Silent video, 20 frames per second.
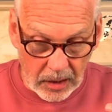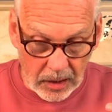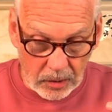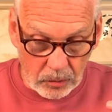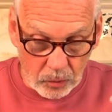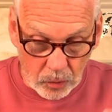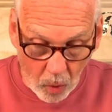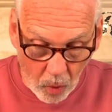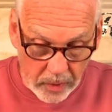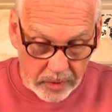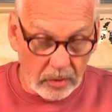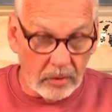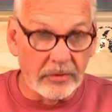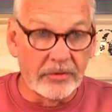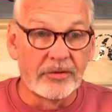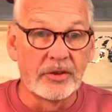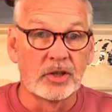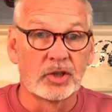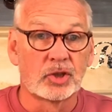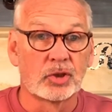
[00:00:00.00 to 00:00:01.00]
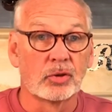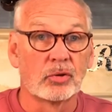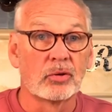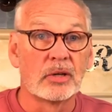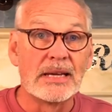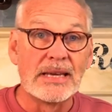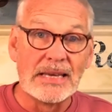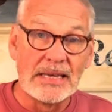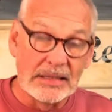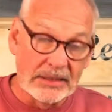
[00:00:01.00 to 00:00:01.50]
royal official,
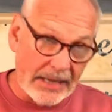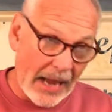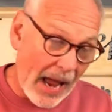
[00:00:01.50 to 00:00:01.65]
his